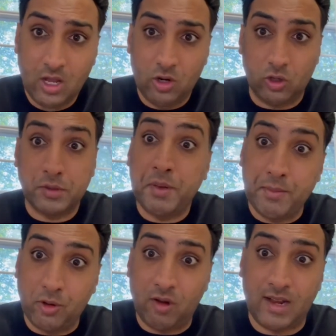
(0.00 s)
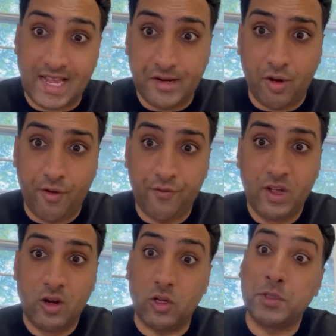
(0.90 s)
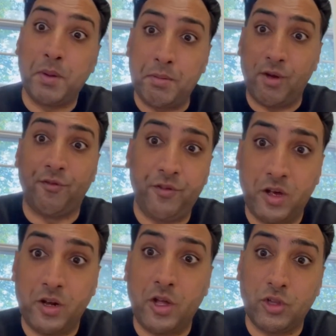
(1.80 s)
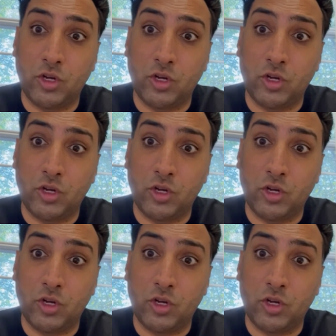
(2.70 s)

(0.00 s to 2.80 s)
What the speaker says: lots of people got laid off, lots of people on furlough.